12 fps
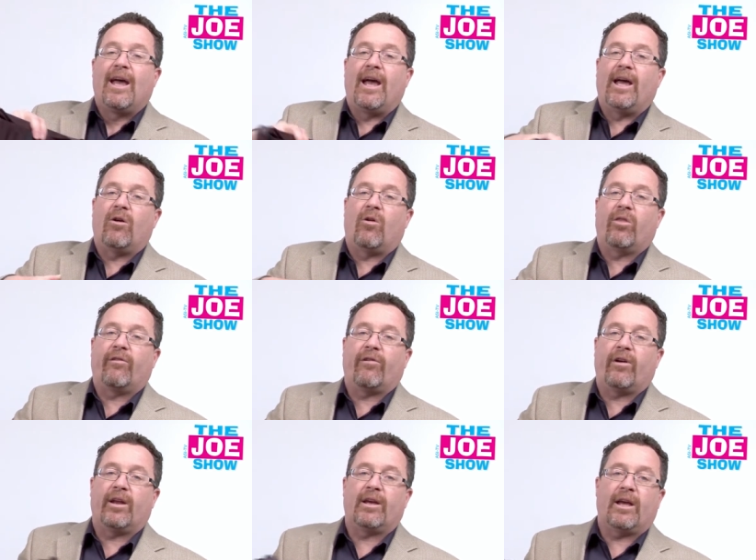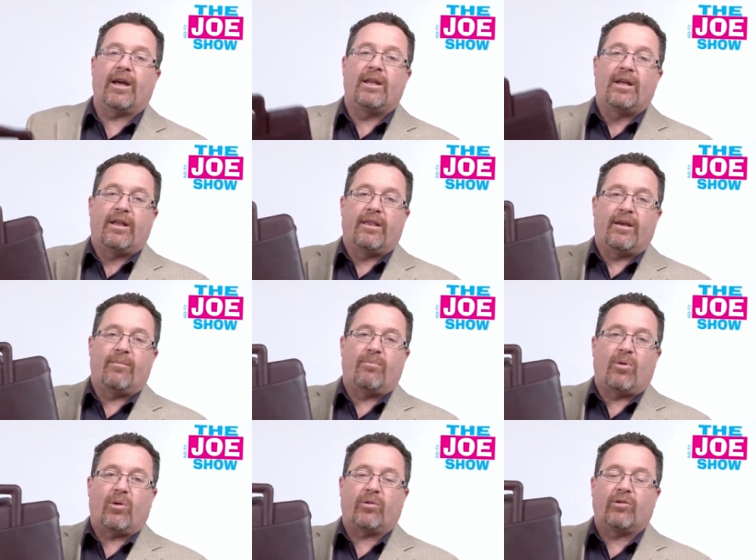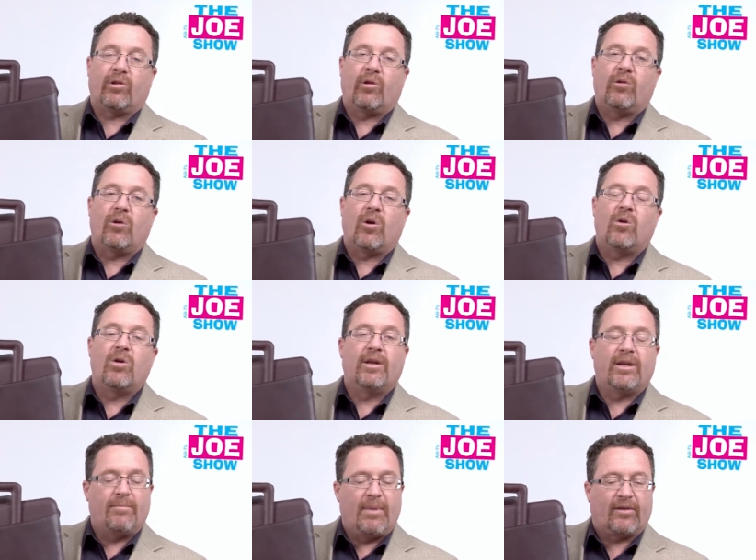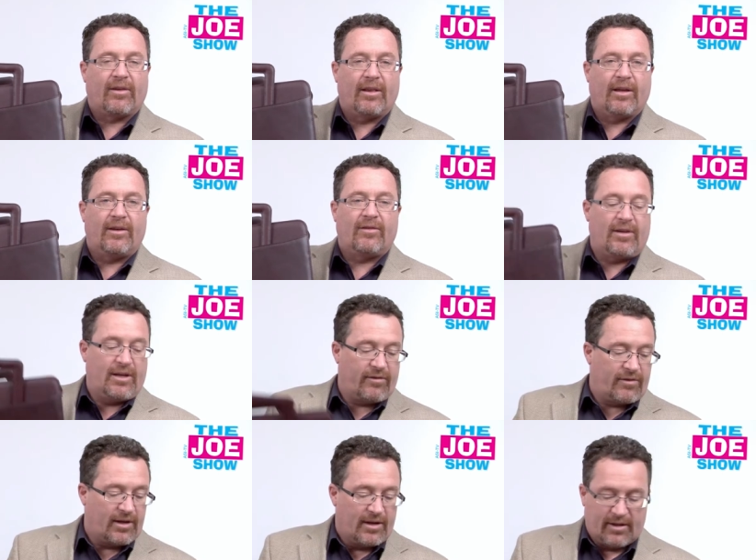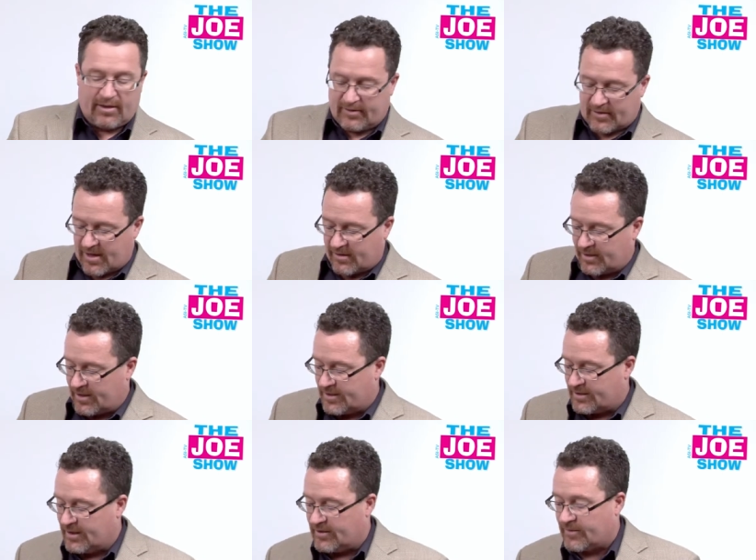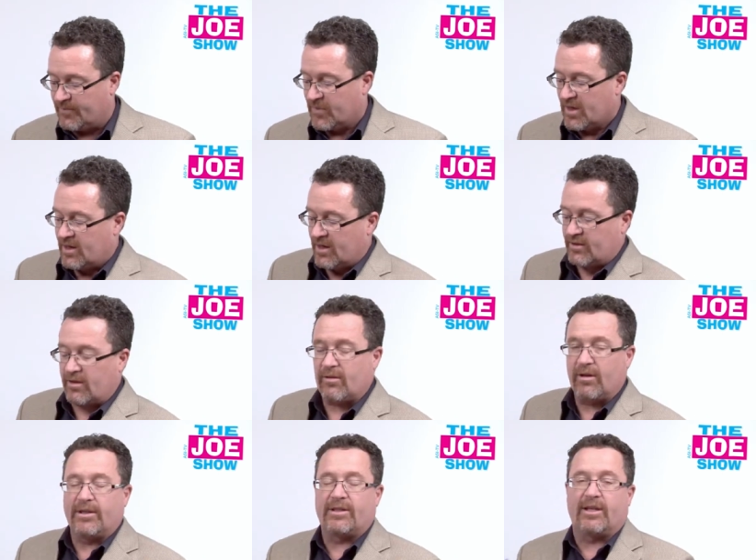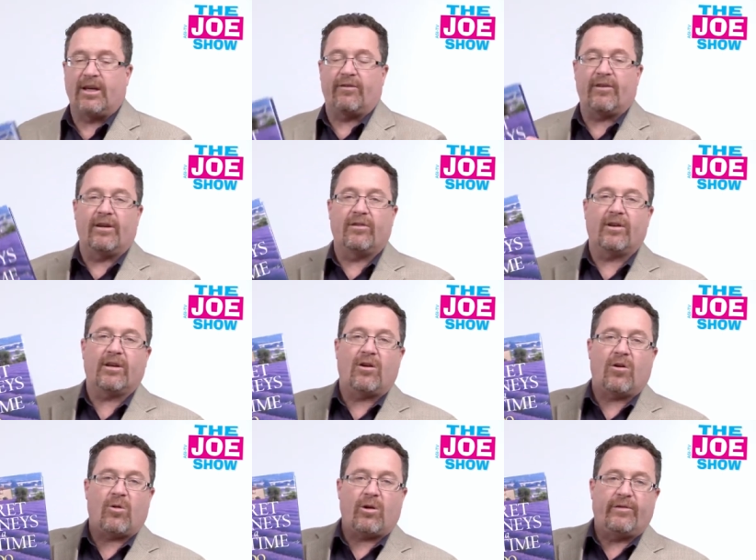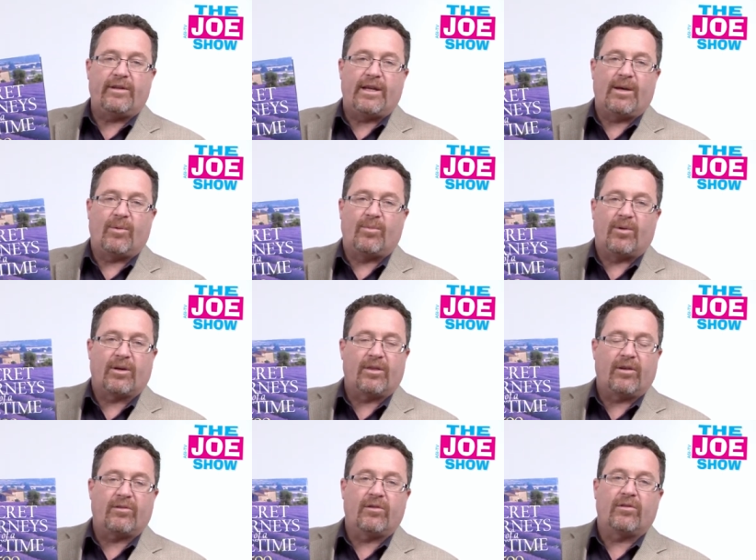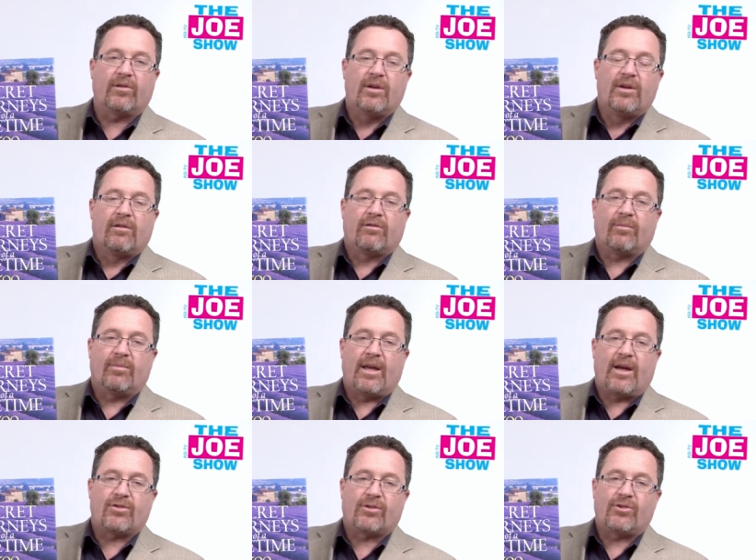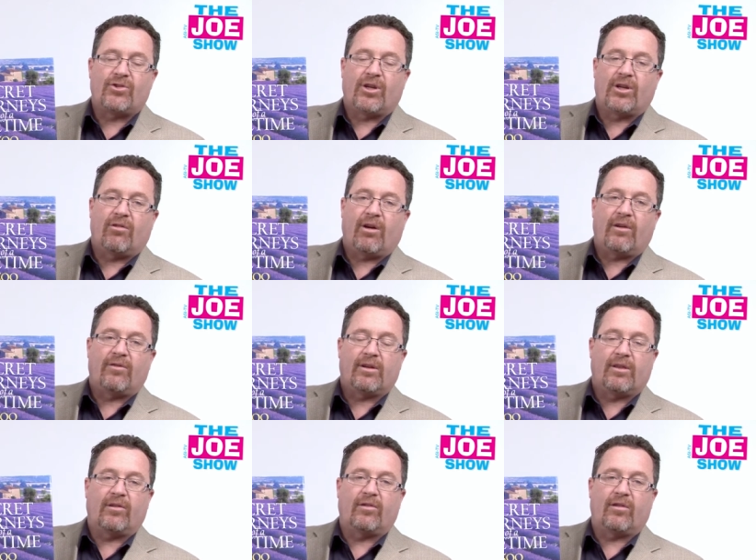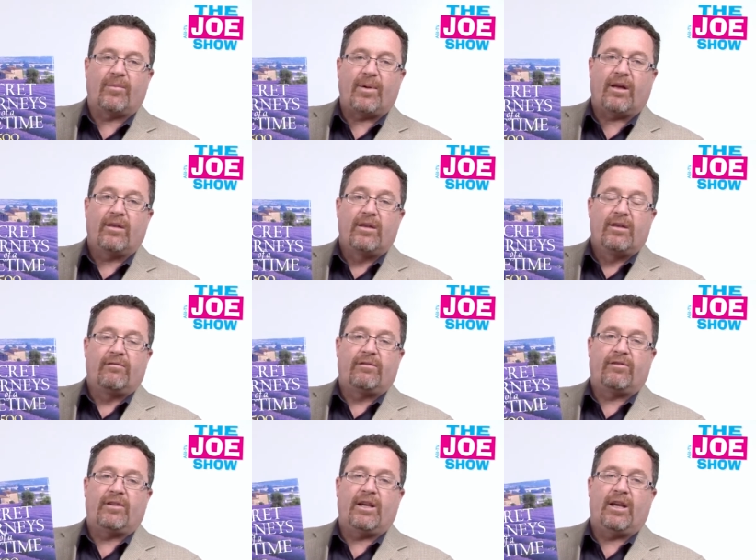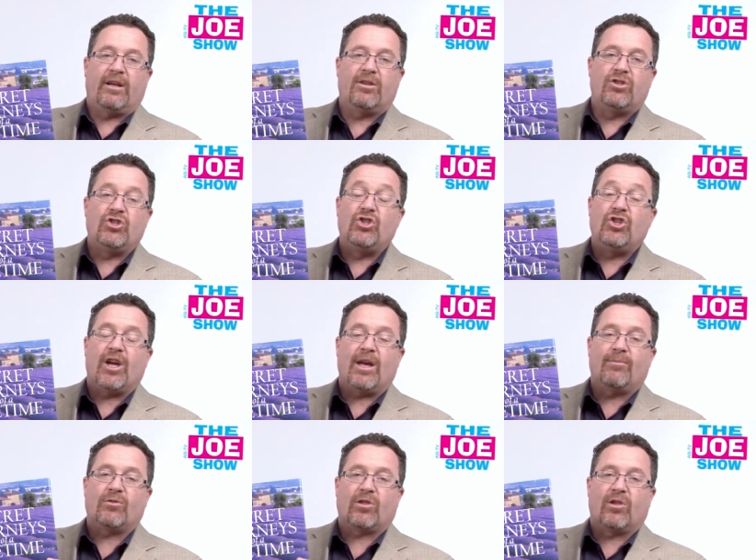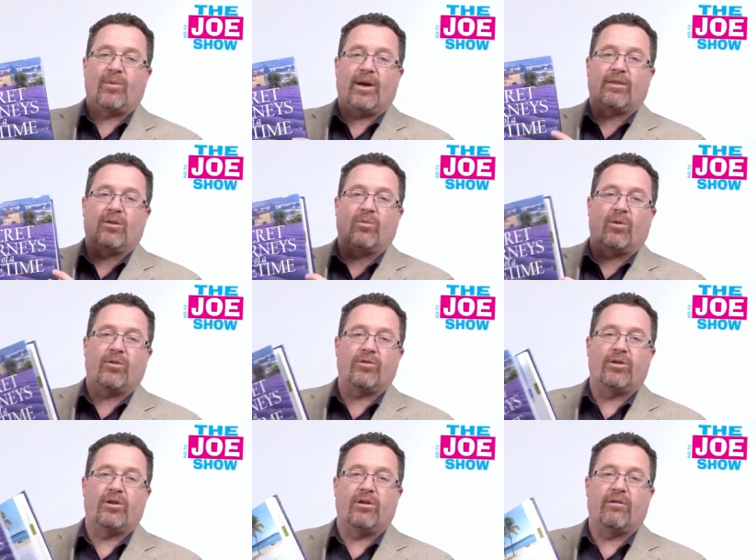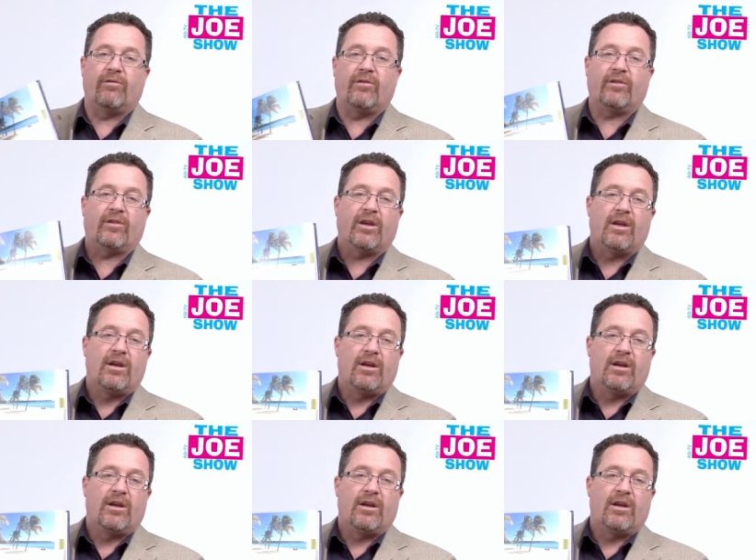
And on the front, again, the embossed logo makes a nice gift this holiday season. Another nice gift is a coffee table book. This is from National Geographic. This is about 50 hidden gems throughout the world you can go visit.